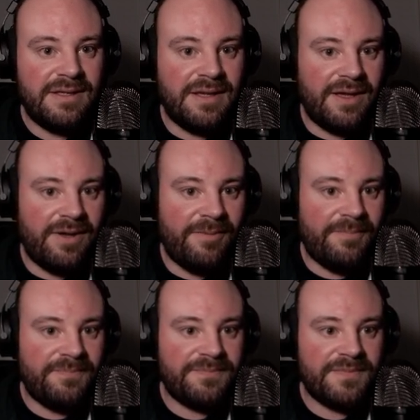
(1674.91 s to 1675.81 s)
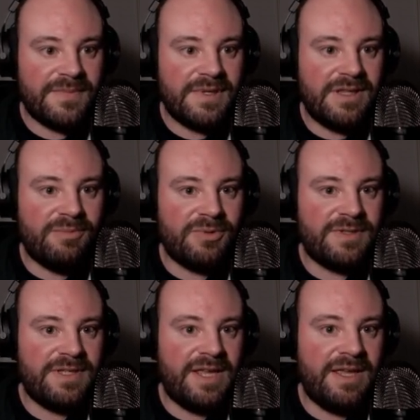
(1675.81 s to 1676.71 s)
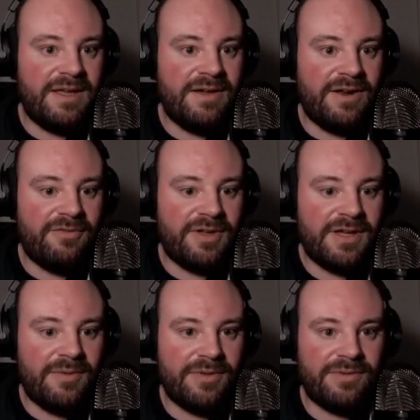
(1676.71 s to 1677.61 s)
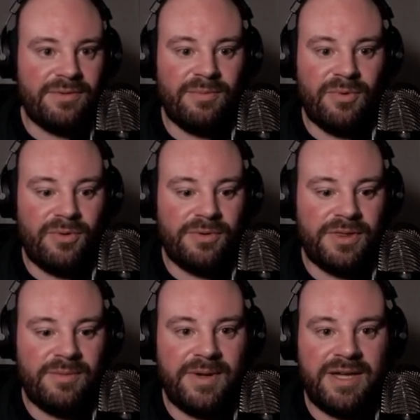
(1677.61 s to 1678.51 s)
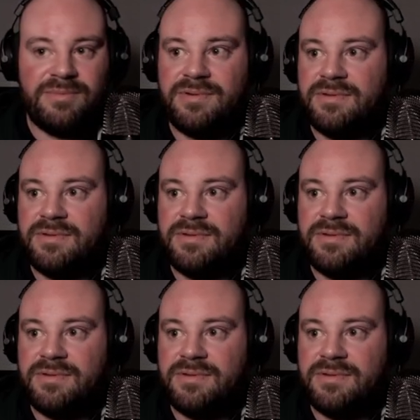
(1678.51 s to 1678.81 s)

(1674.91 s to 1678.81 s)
And we'll see kind of it coming through more on the map.